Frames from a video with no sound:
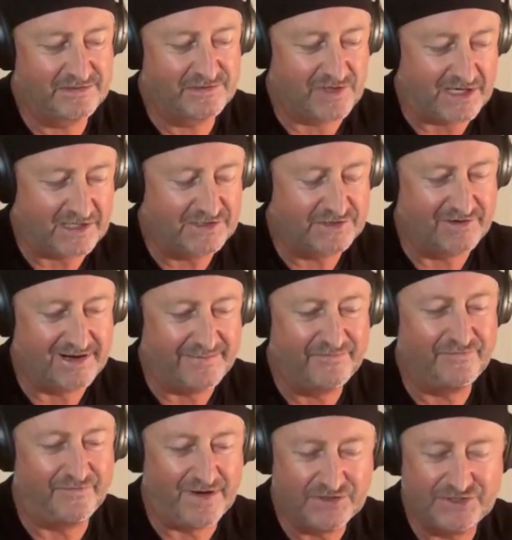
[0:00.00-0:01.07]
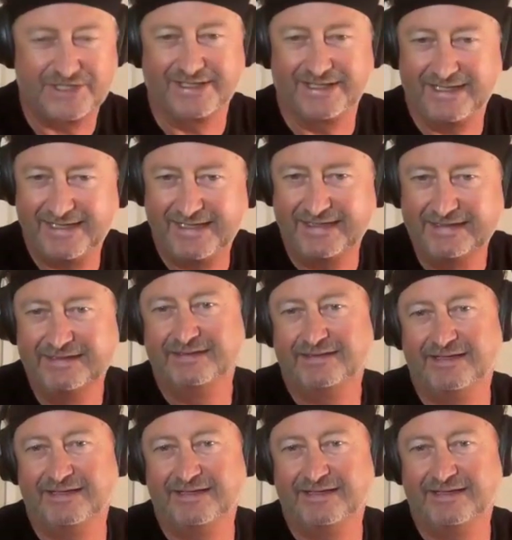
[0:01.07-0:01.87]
structure up functionally